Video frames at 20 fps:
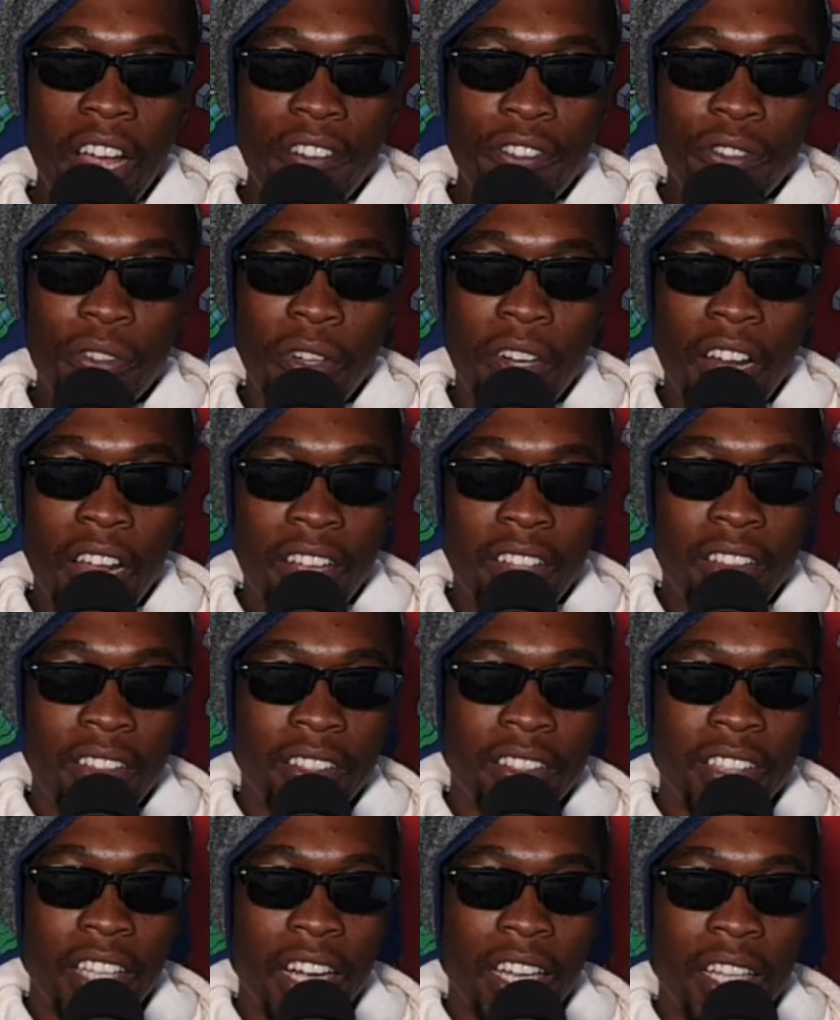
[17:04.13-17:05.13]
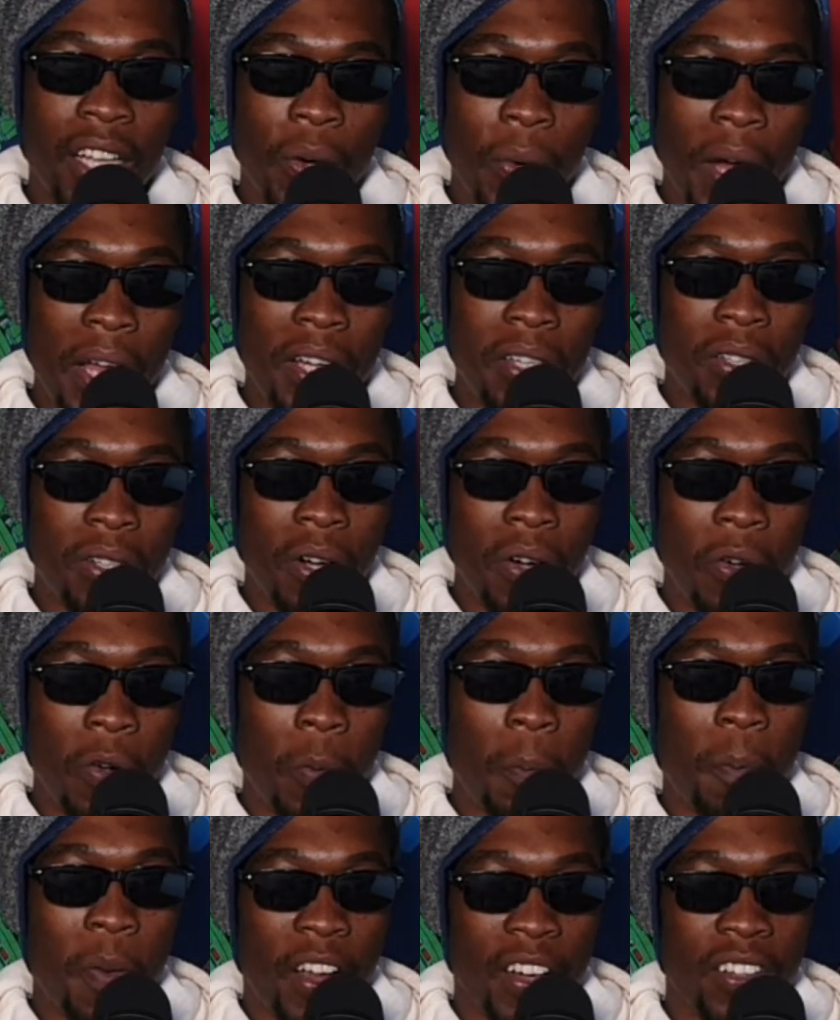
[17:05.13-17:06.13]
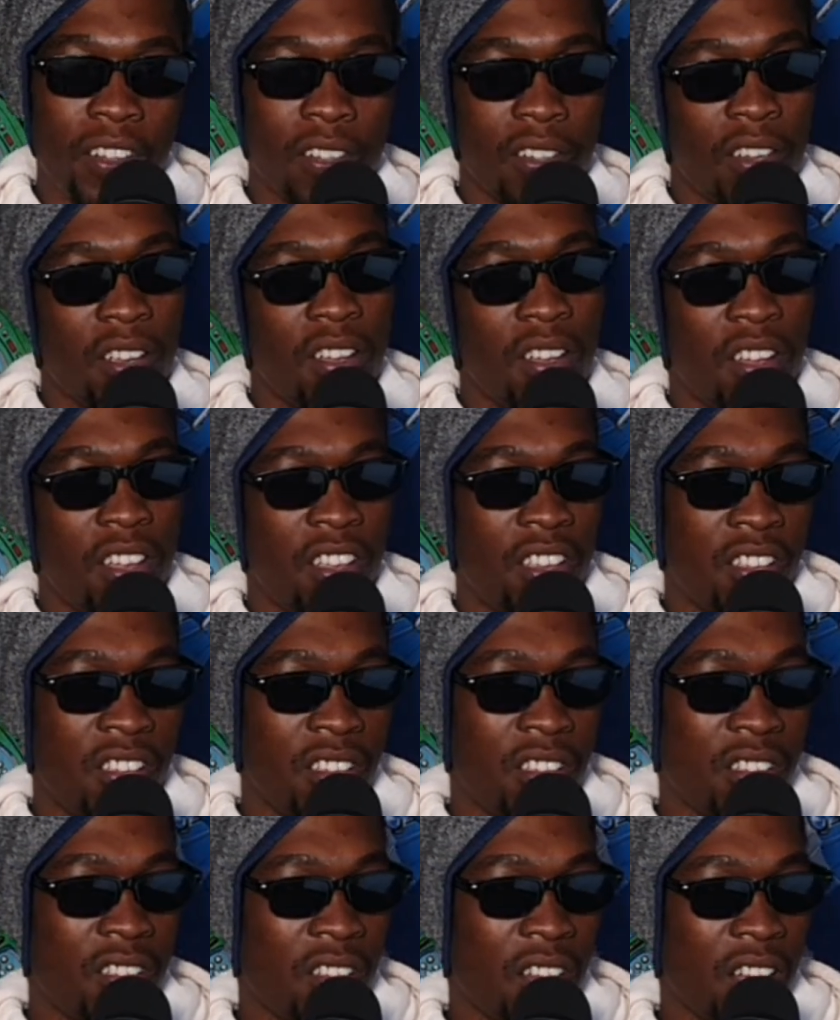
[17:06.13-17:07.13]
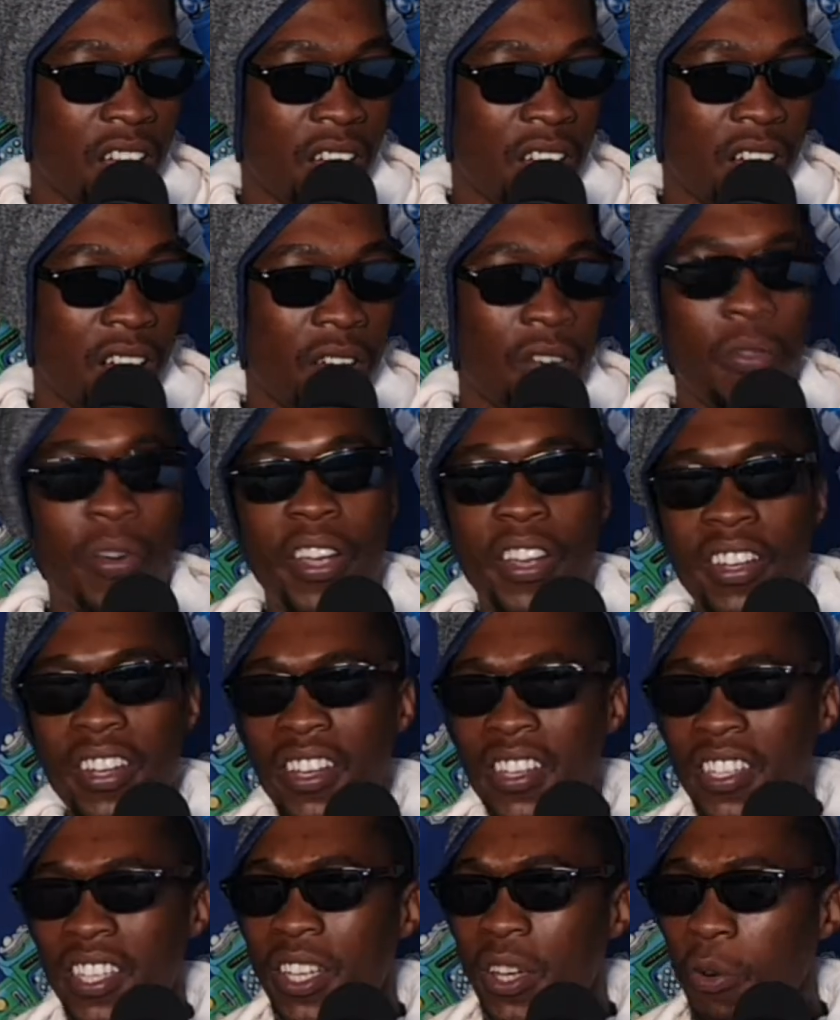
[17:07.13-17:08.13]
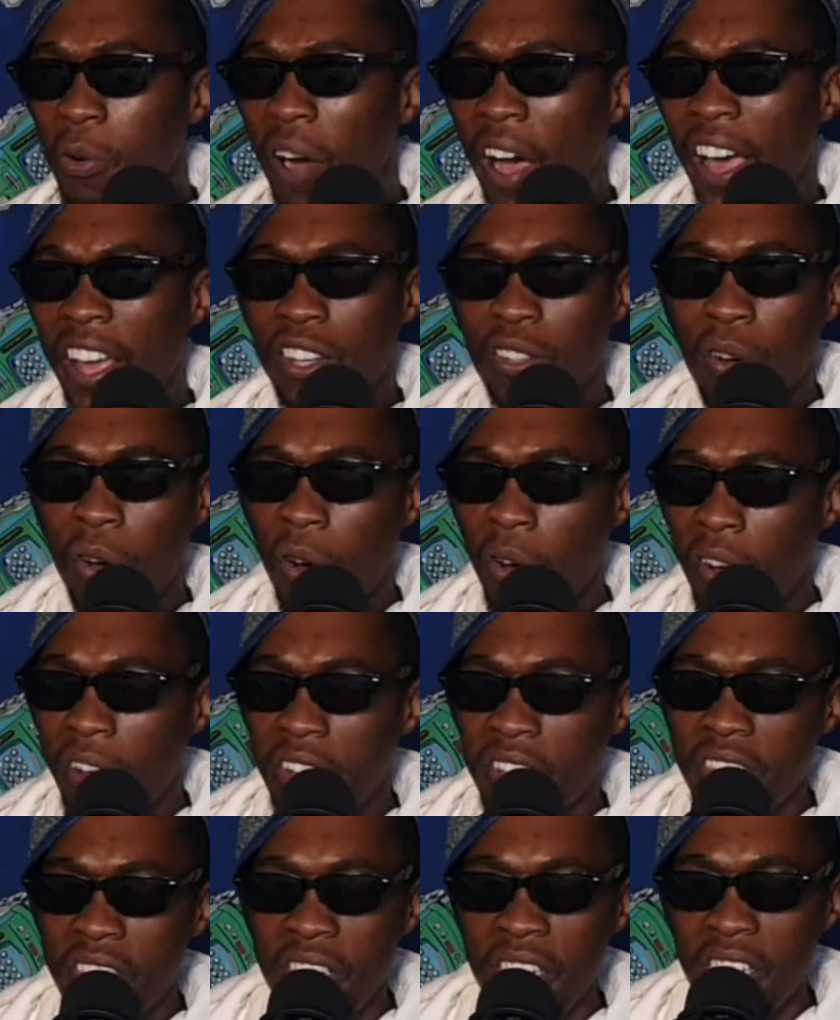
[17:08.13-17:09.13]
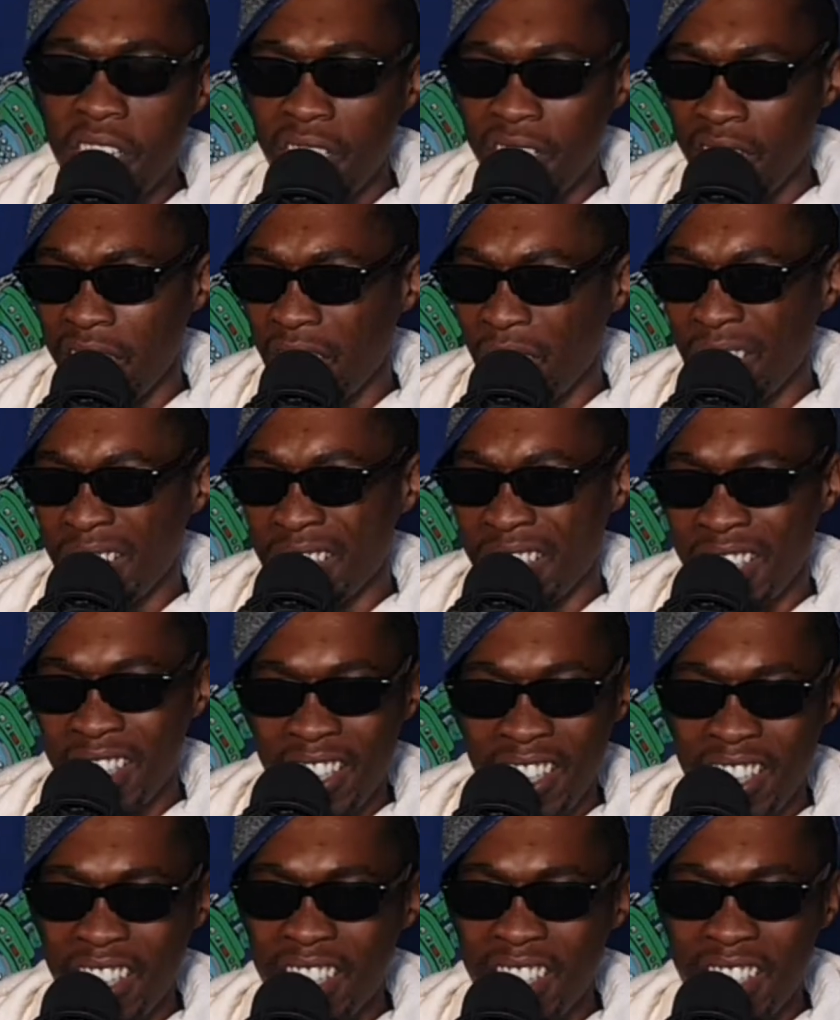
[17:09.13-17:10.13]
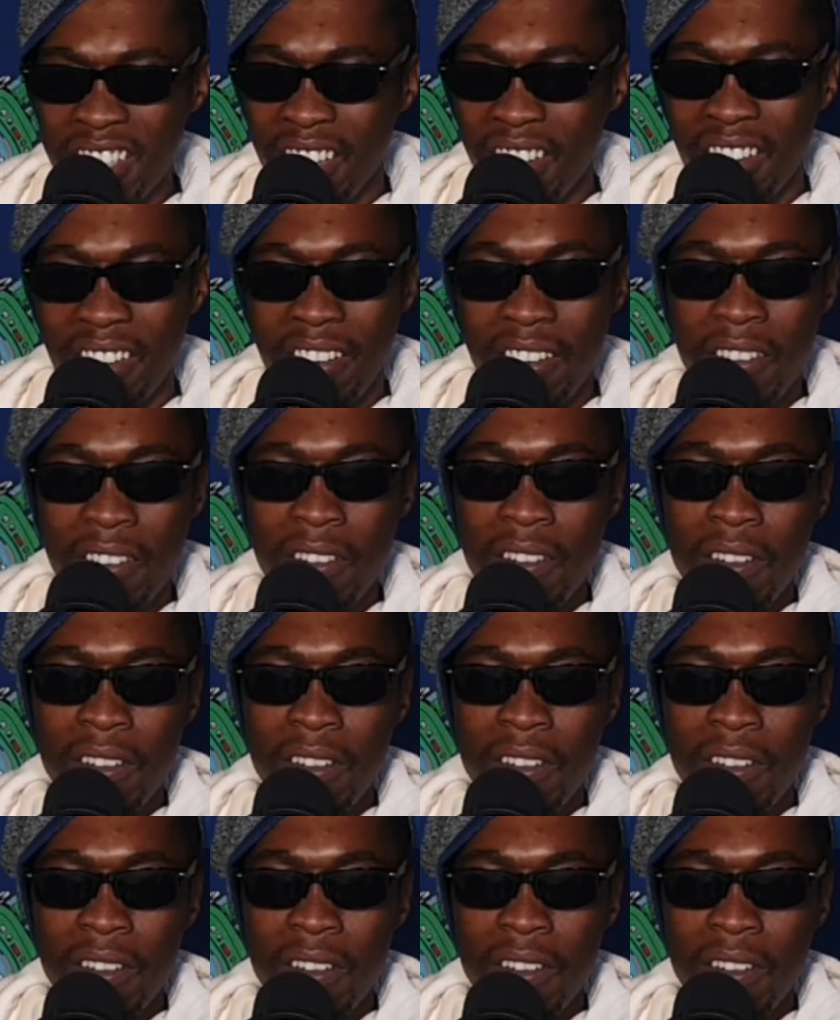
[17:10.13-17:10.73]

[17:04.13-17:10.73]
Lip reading: to have to let this other one go. But hey, wait, is he white or is he Indian?